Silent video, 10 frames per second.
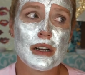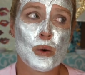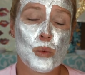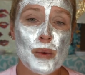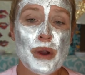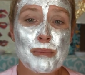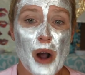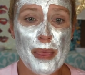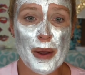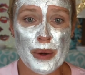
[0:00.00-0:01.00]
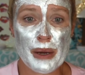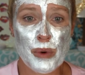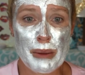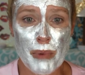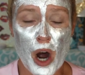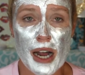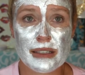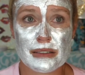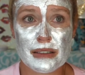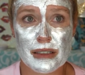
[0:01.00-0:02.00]
When we bought the crib, we
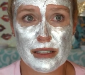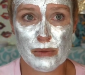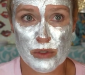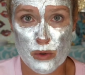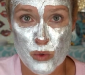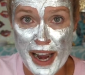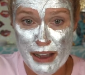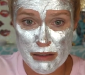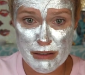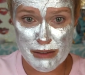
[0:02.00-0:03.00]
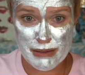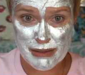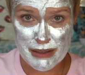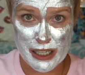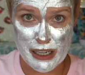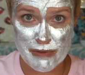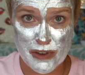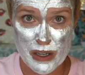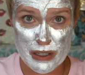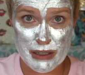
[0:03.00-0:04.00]
bought the, the rails to
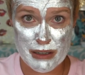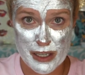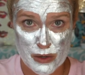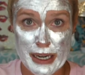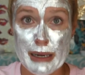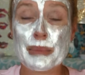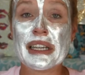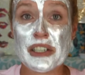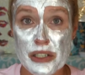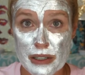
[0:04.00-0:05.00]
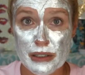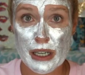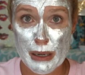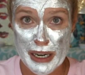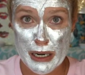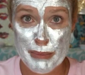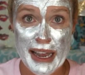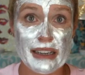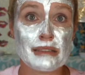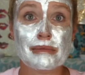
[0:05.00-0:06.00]
convert the crib into a bigger
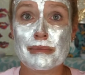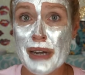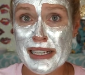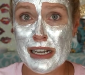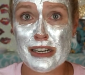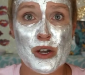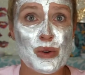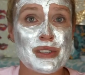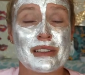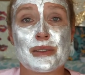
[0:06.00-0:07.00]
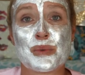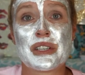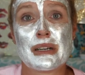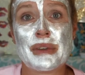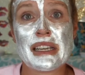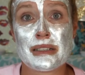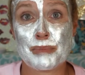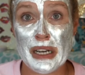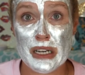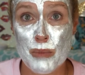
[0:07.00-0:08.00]
bed. My son knows that this was going to be his
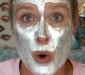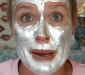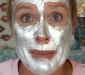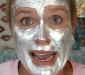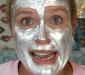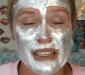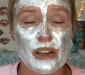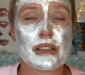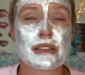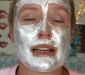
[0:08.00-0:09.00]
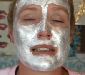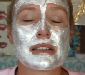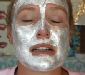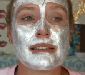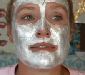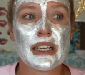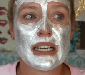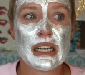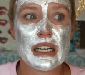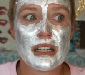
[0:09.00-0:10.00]
bigger boy bed and all this kind of stuff.
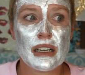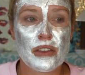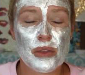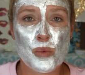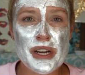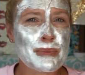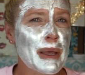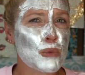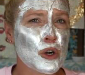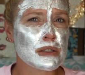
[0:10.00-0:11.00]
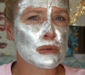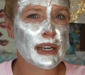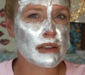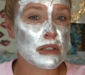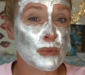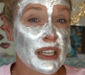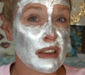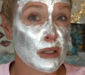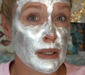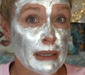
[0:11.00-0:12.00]
We spent more on the rails than we did
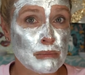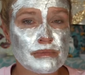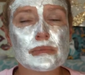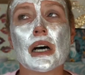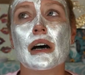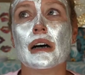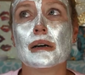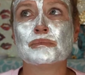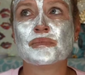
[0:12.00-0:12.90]
the crib. Um,